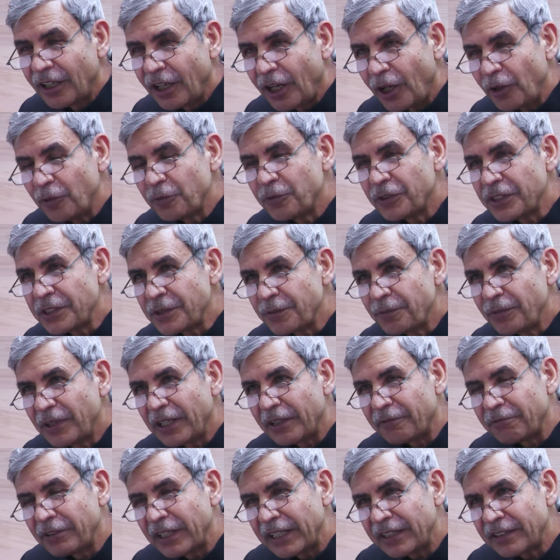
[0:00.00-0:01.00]
How this will
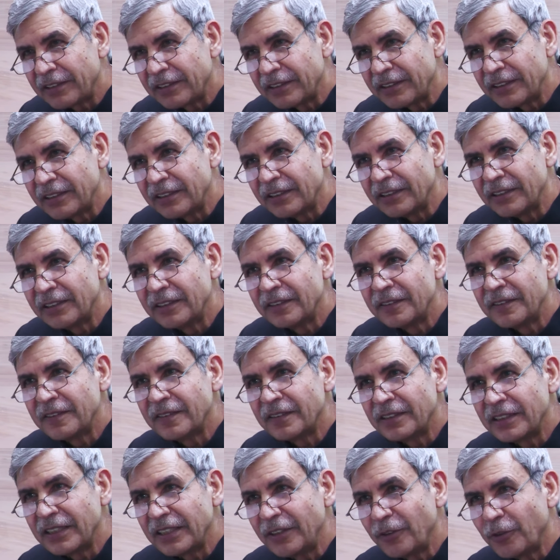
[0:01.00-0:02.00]
affect the
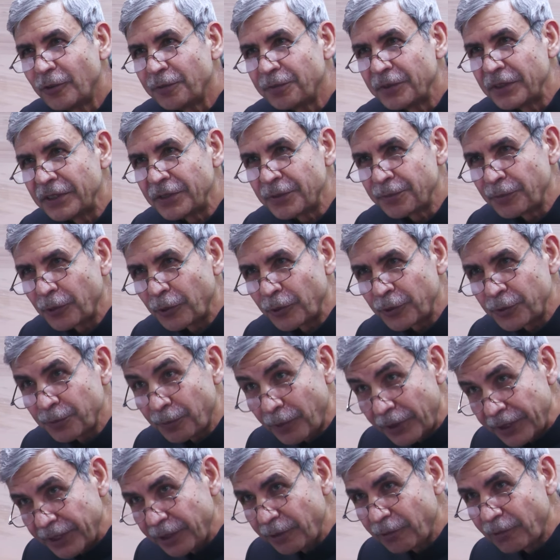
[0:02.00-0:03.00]
scene of the sports,
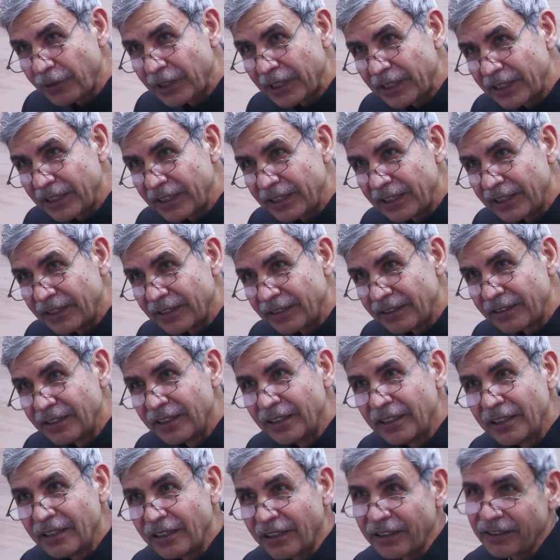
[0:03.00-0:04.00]
particularly in
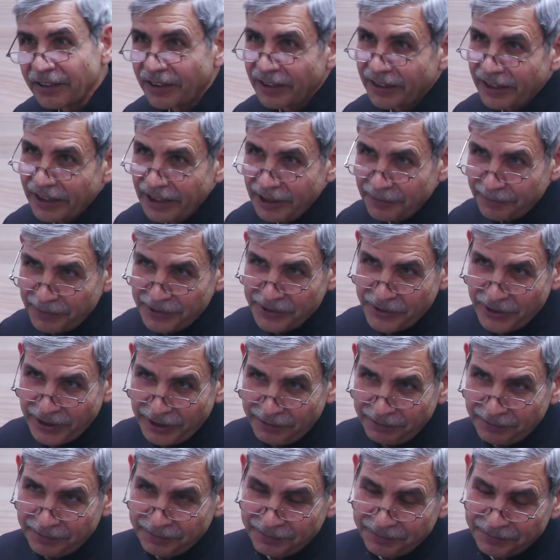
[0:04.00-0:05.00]
Haryana and
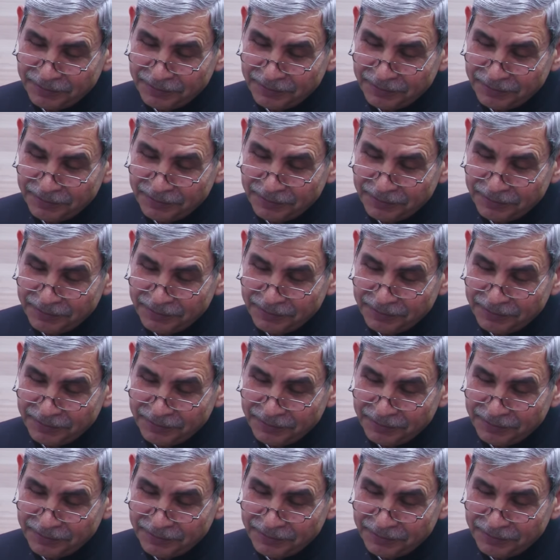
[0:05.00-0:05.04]
Punjab?